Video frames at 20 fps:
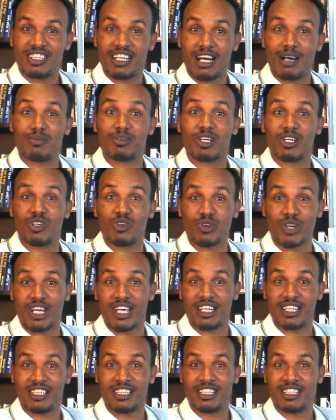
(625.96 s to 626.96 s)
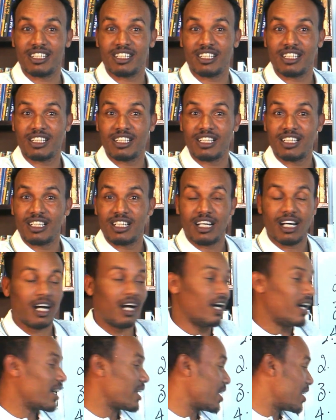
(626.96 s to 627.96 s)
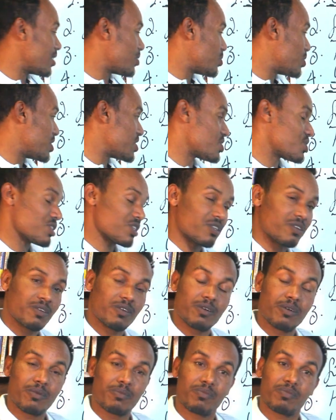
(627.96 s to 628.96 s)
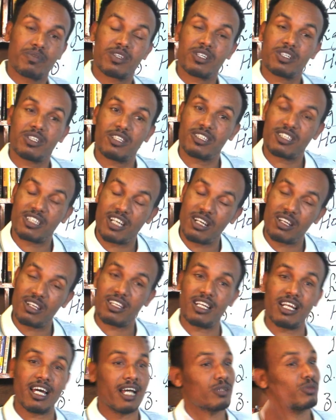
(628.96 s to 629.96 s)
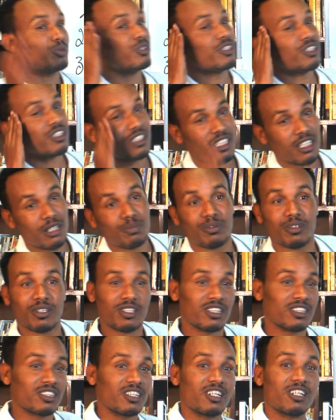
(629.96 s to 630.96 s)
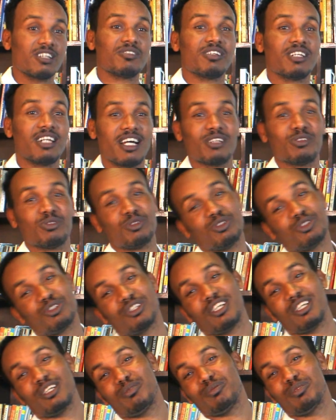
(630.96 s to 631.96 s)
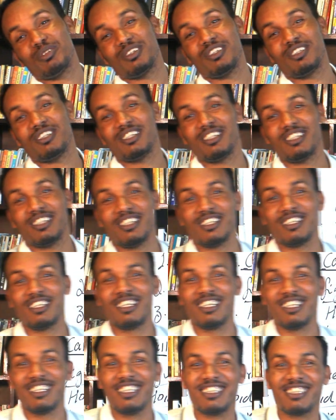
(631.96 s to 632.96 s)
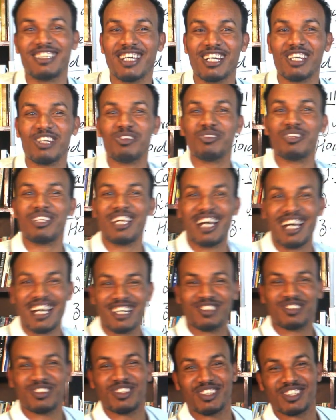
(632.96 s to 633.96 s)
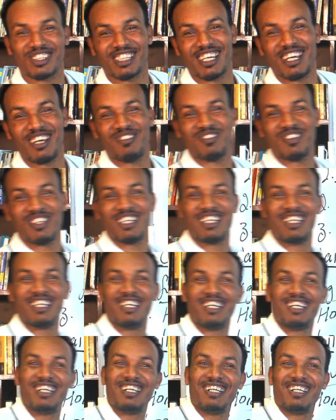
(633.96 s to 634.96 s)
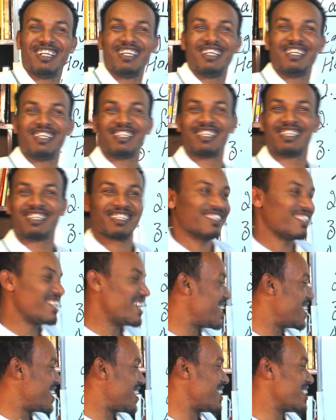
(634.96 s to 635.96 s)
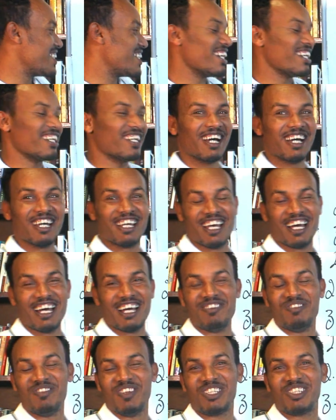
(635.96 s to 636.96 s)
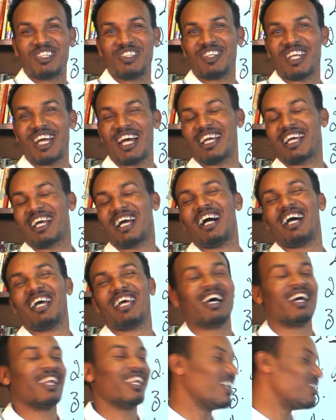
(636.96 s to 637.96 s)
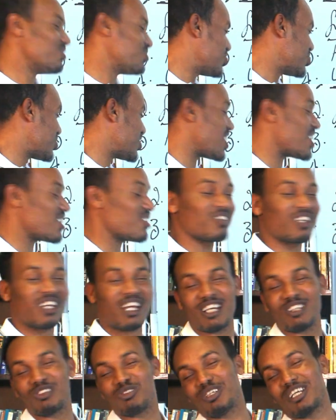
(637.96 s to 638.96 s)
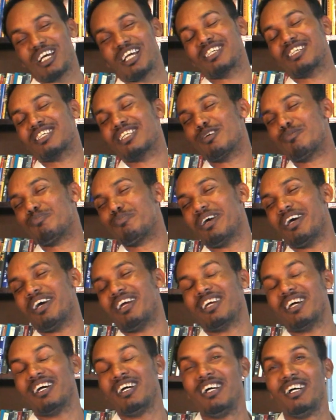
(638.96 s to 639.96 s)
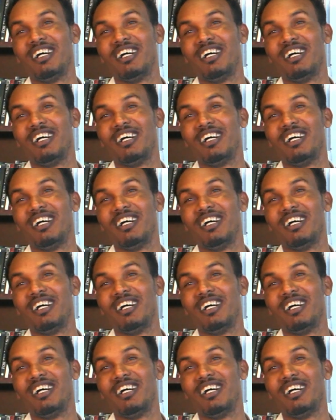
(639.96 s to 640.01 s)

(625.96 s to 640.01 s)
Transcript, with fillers: I'm gonna read. Read, yeah. I, I got a question. Okay. Do you turn on the light when you sleep, or you turn off the light when you sleep? I turn off the light. You turn off the light when you sleep. Yeah, I can't sleep. Yeah, yeah, yeah, yeah, yeah. Me too. Like I, I love to turn off the light when I sleep, and